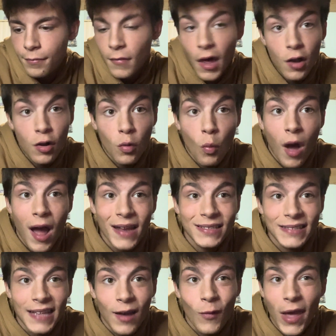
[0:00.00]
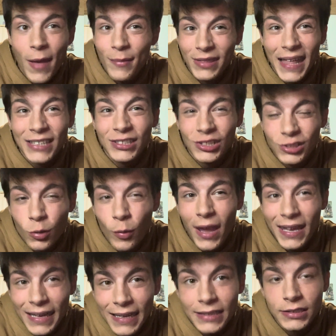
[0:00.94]
I don't know why it's that way, but that's just the
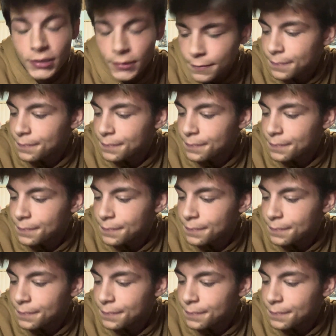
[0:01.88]
way it is.